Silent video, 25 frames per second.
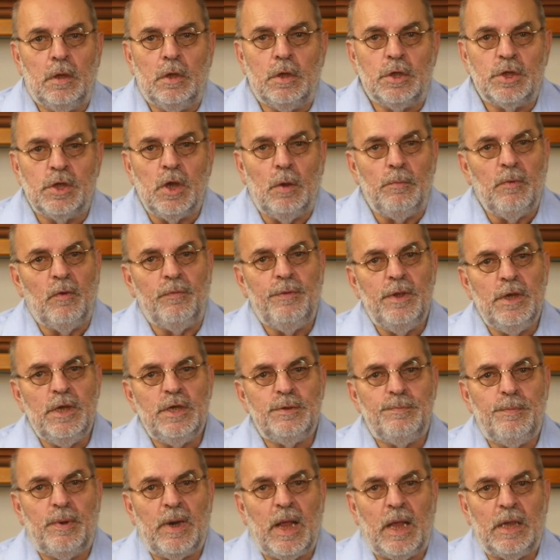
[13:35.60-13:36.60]
Some of
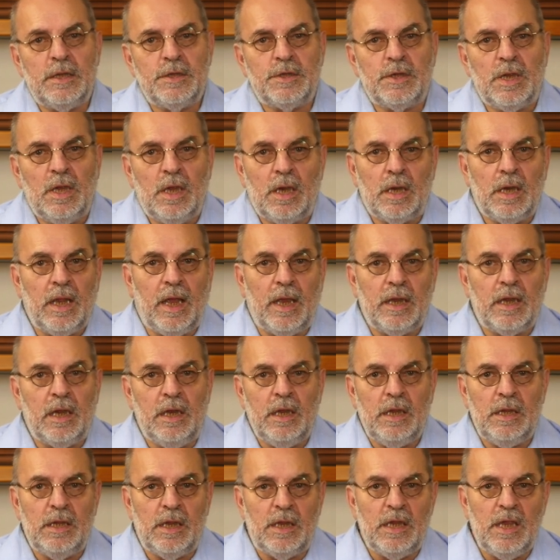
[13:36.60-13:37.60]
these brands, like
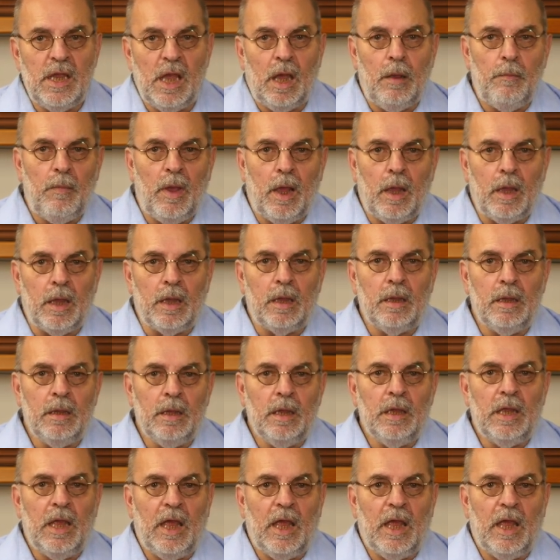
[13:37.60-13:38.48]
Linn and Yamaha,